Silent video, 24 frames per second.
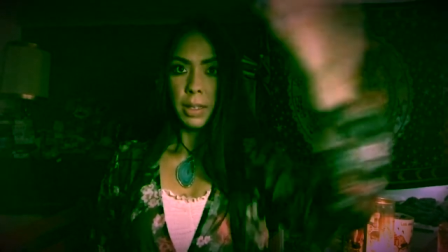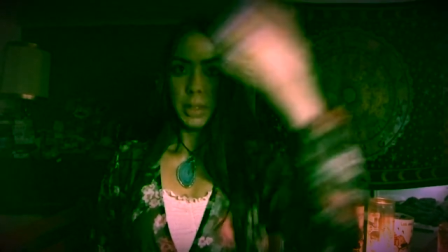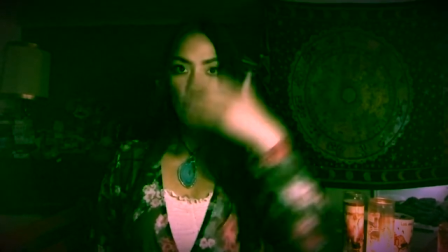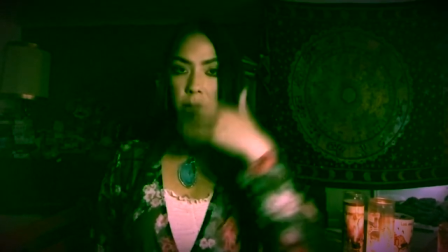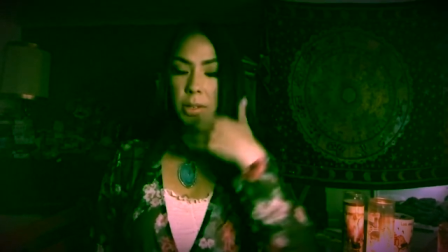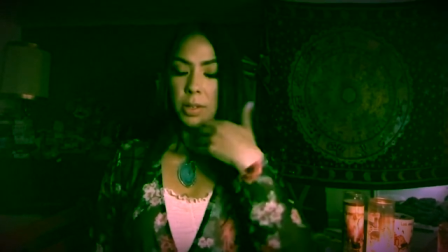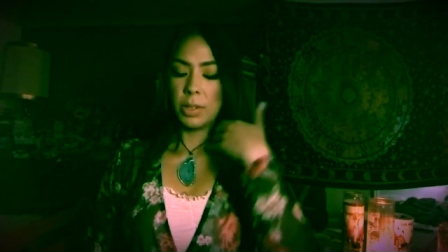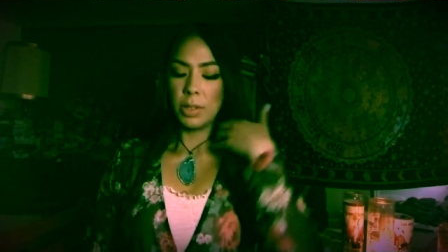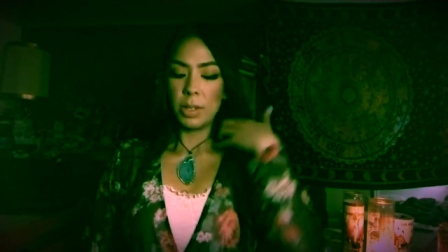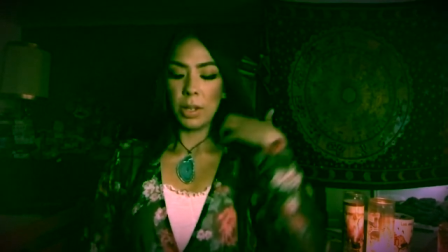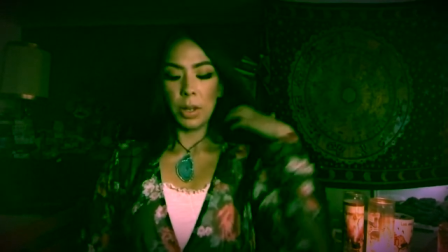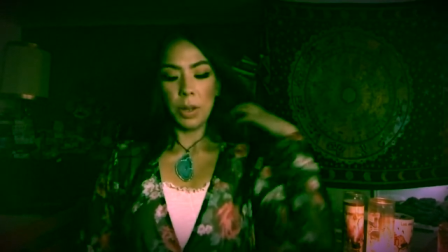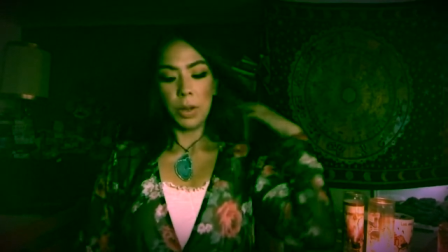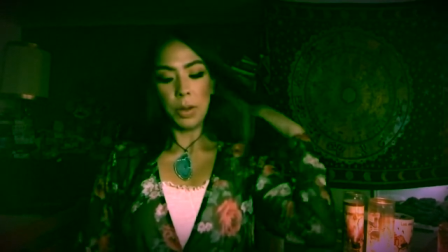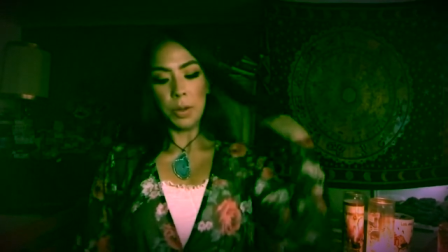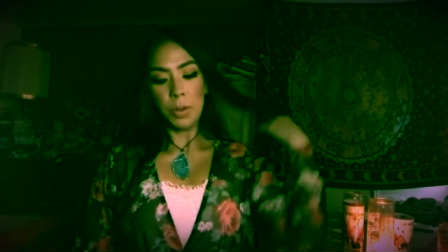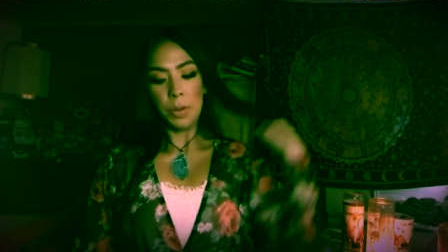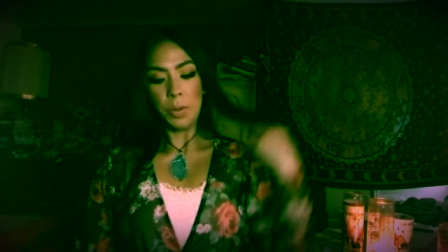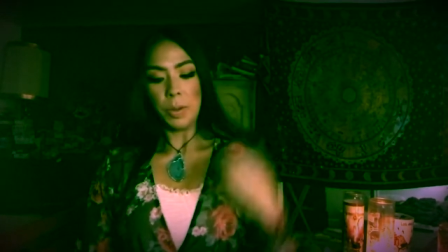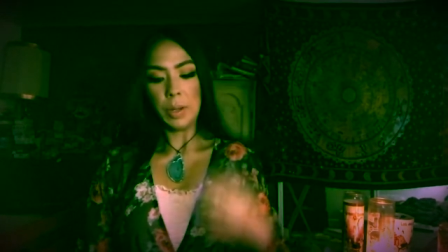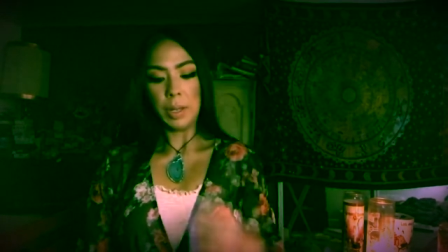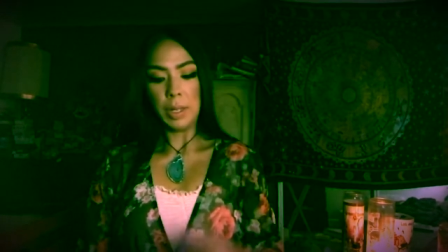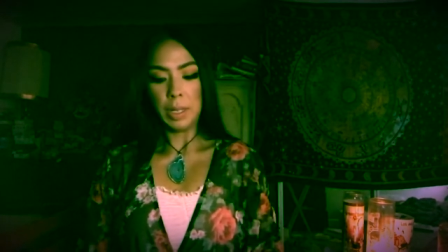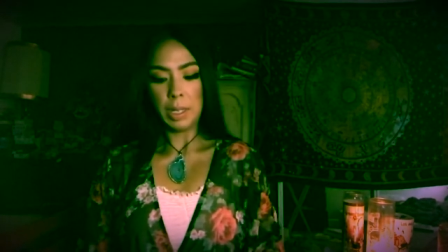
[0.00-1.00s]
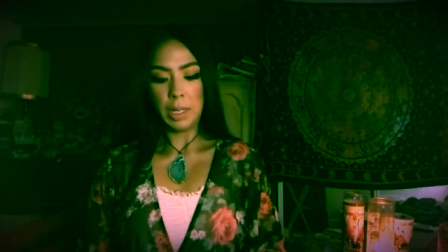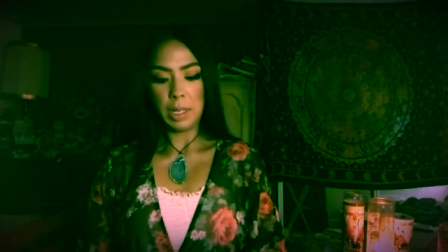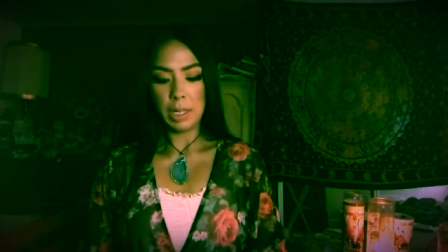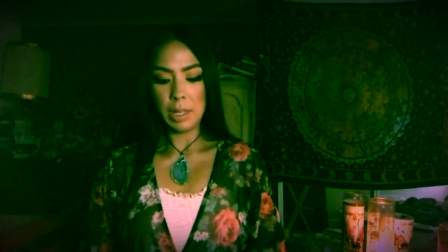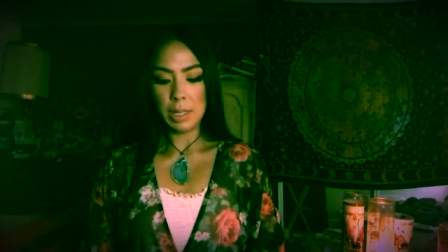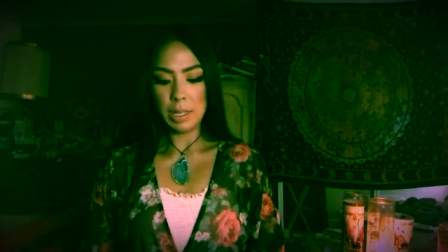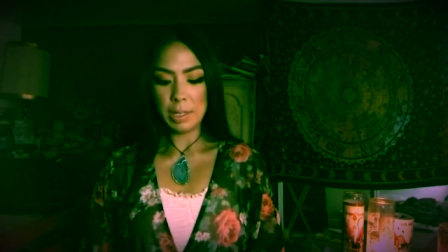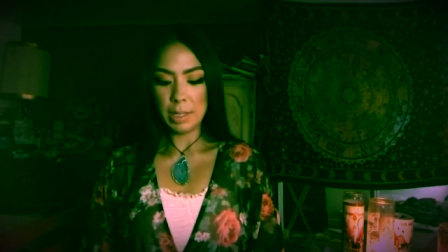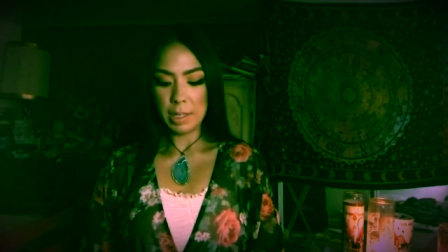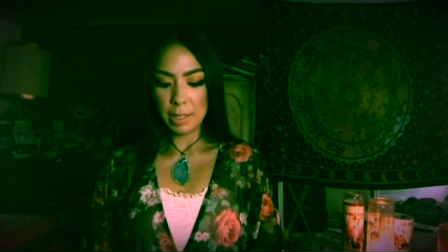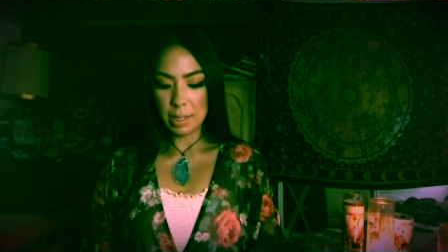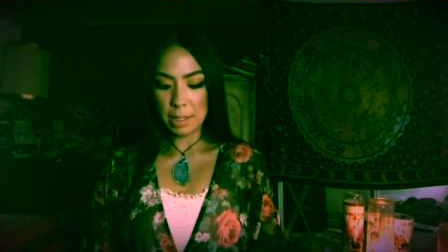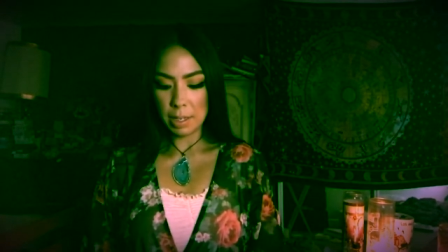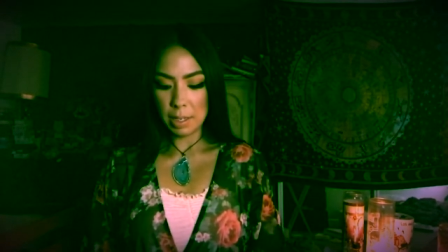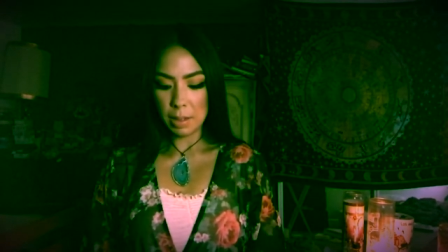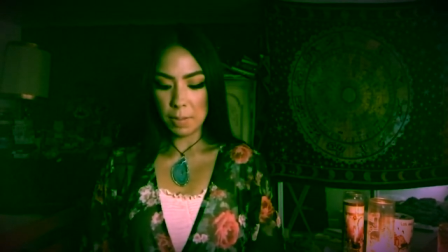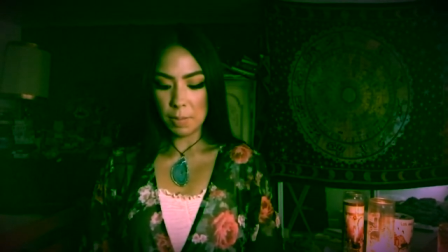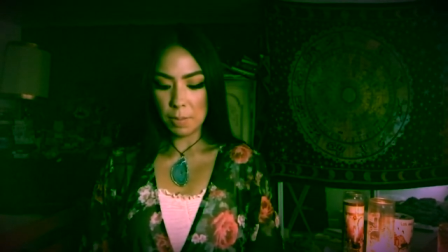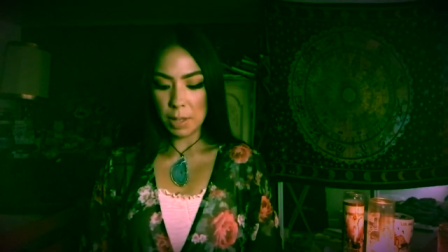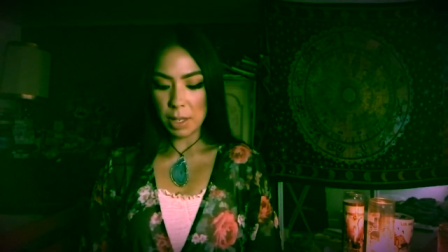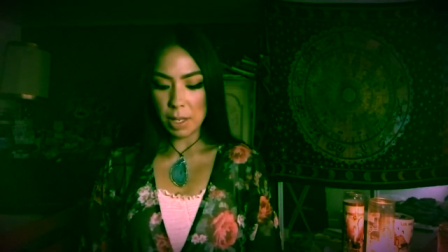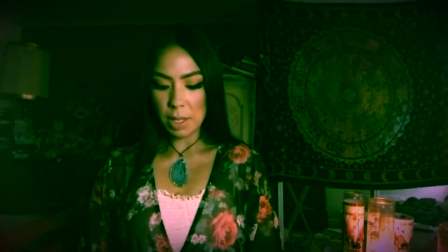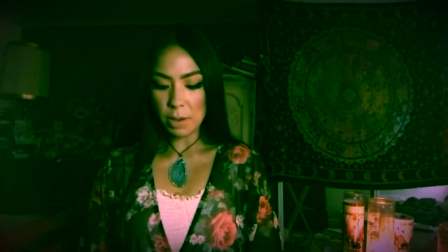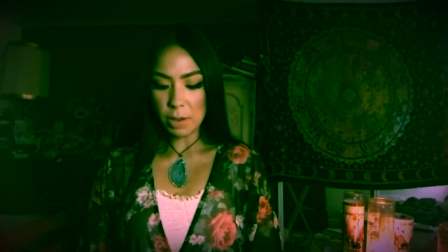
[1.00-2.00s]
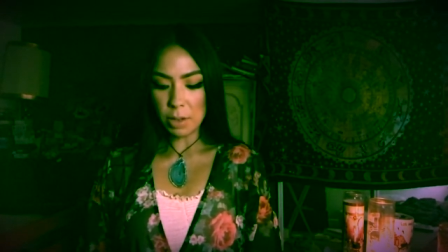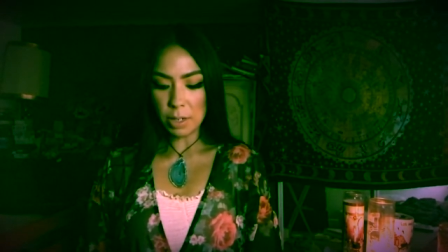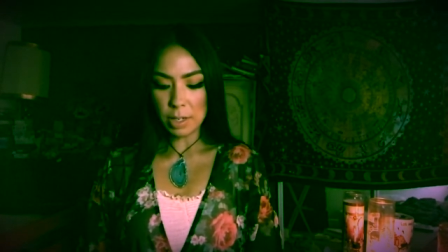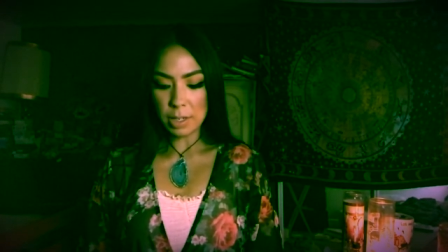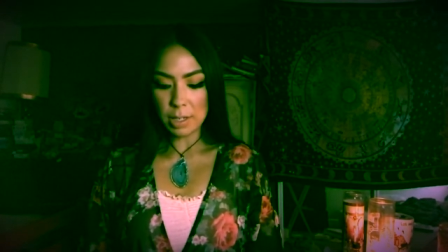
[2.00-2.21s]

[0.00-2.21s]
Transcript: So this is going to be your